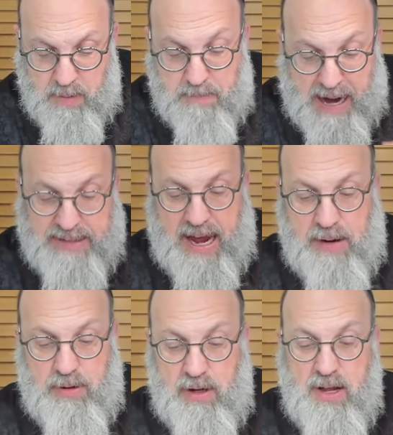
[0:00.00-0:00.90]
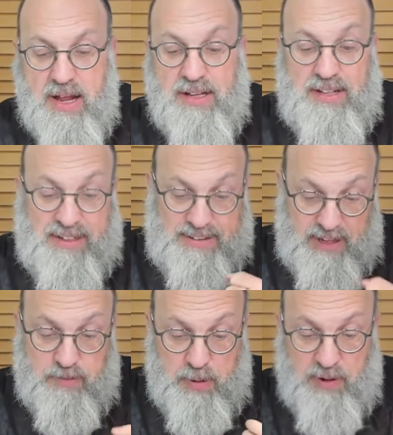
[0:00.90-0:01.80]
My timer.
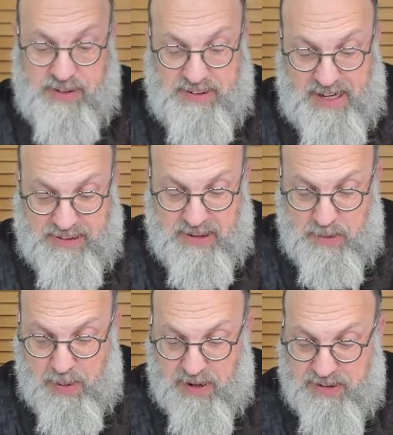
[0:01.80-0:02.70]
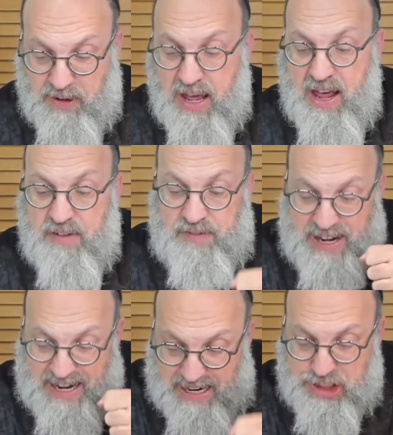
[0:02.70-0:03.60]
Diksiv, because it says in the pasuk,
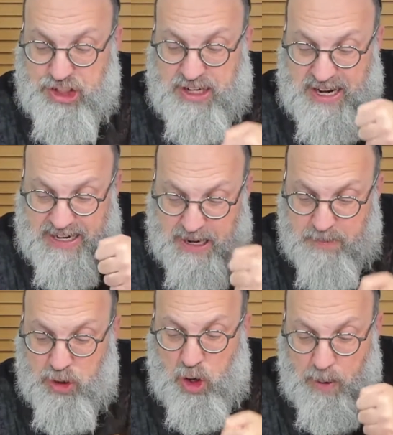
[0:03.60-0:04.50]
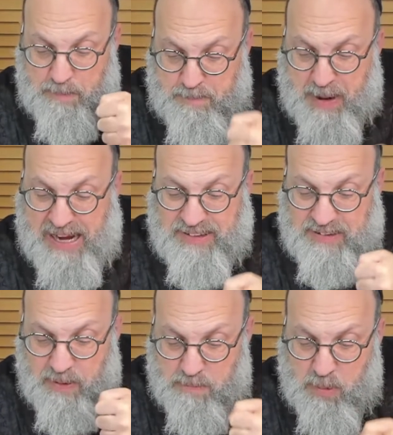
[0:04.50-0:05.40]
the ish ki yimkar
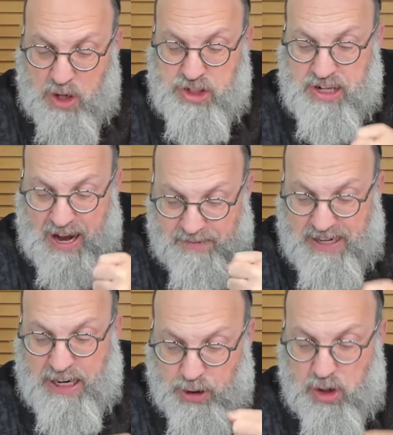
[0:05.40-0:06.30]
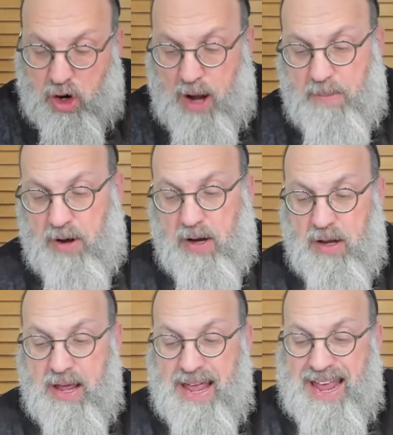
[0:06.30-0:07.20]
base moshav ir chayma
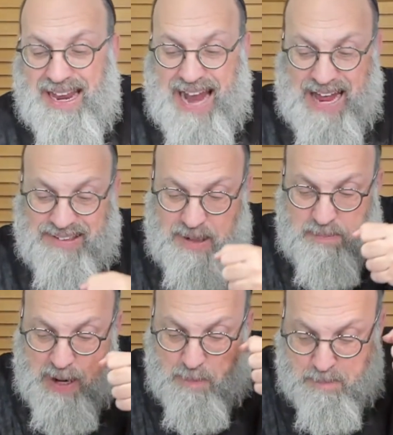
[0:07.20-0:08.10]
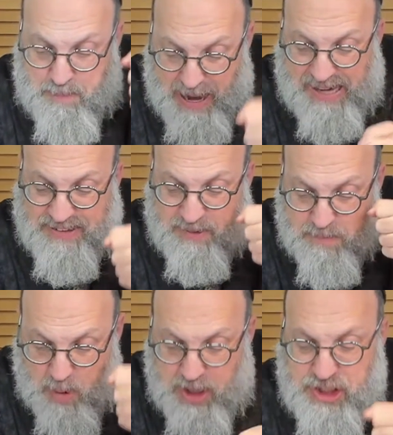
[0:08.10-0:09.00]
it has to be a base
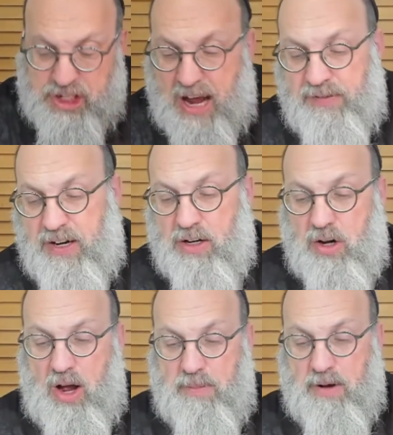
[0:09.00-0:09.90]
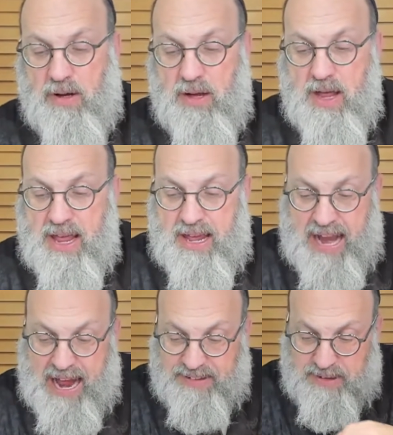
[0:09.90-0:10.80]
Moishav Irchaima.
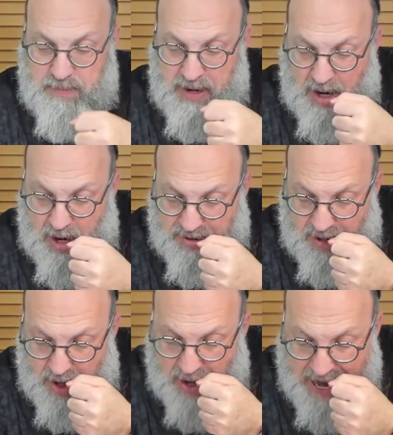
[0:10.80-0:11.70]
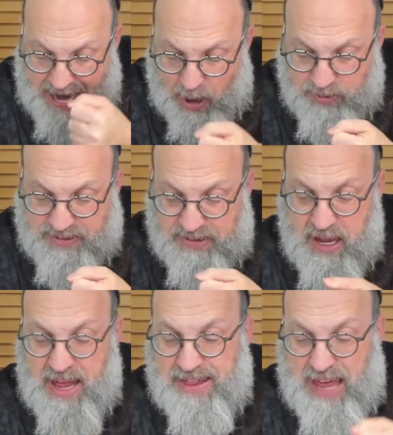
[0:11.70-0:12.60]
It has to be a, a, house
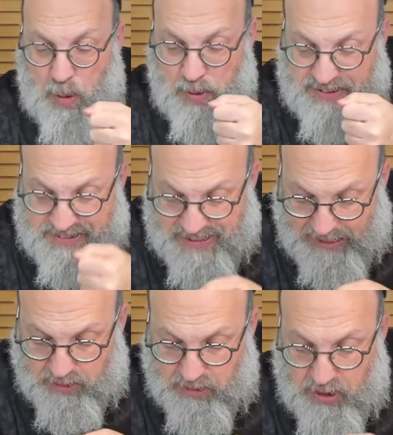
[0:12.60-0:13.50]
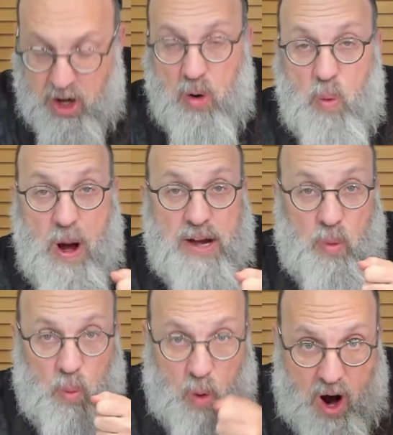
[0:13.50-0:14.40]
that was settled when
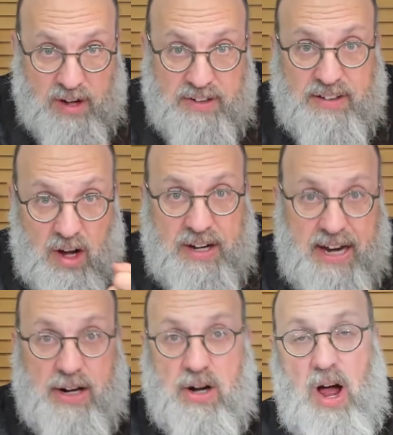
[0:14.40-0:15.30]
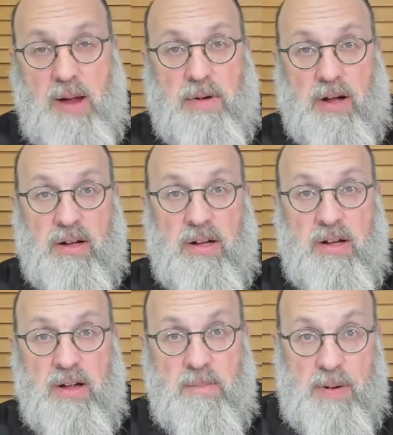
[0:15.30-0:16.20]
it was an Irchaima.
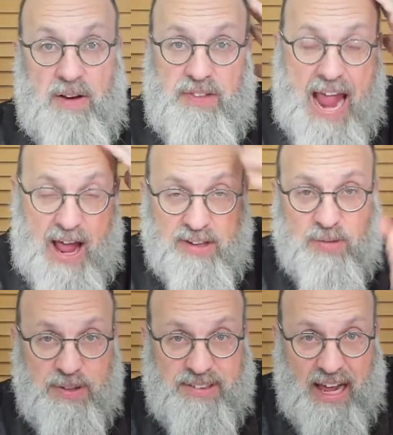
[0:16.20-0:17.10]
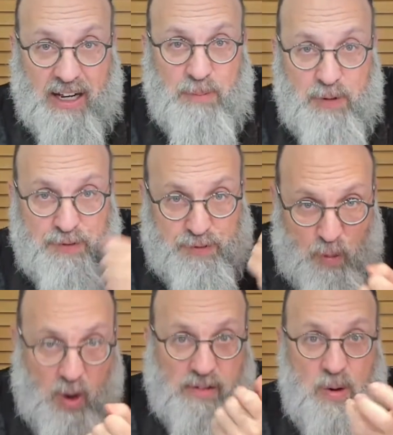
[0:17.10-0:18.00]
But if the house was settled
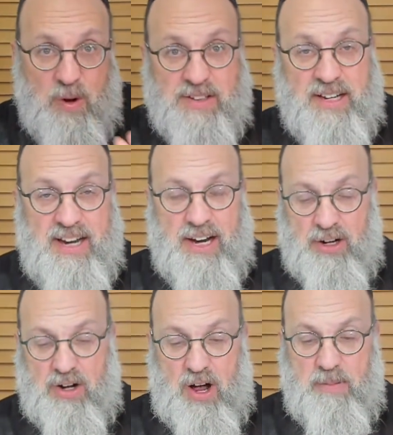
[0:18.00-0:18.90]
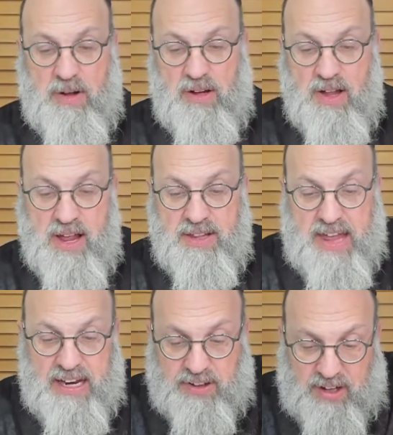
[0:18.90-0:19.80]
before it was an Irchaima,
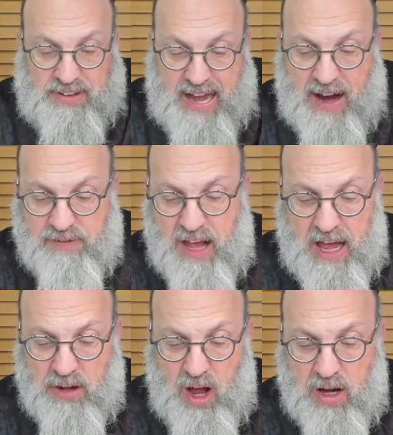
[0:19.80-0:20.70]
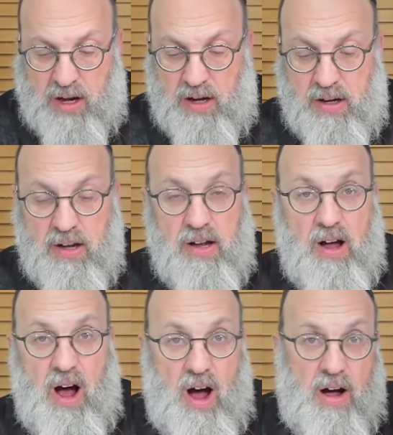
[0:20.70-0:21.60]
then it doesn't have the halacha
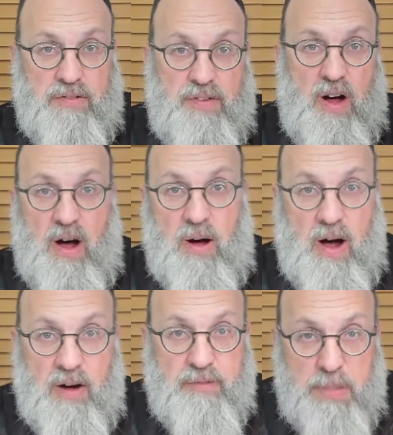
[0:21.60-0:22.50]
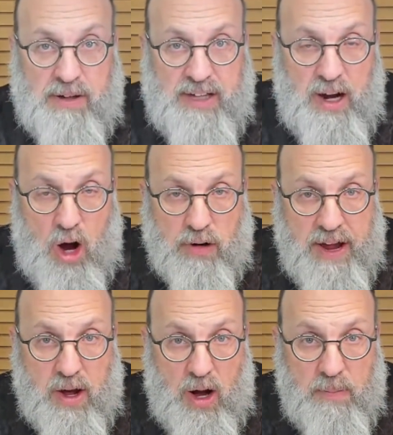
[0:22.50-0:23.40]
of, uh, of Batei
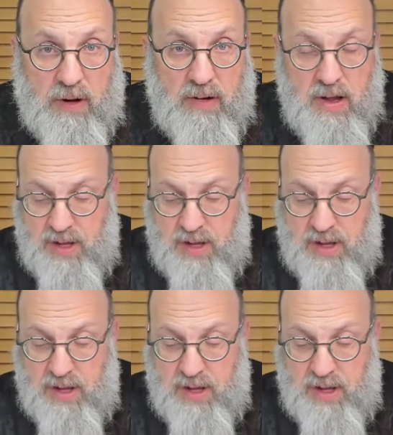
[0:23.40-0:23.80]
Arichaima.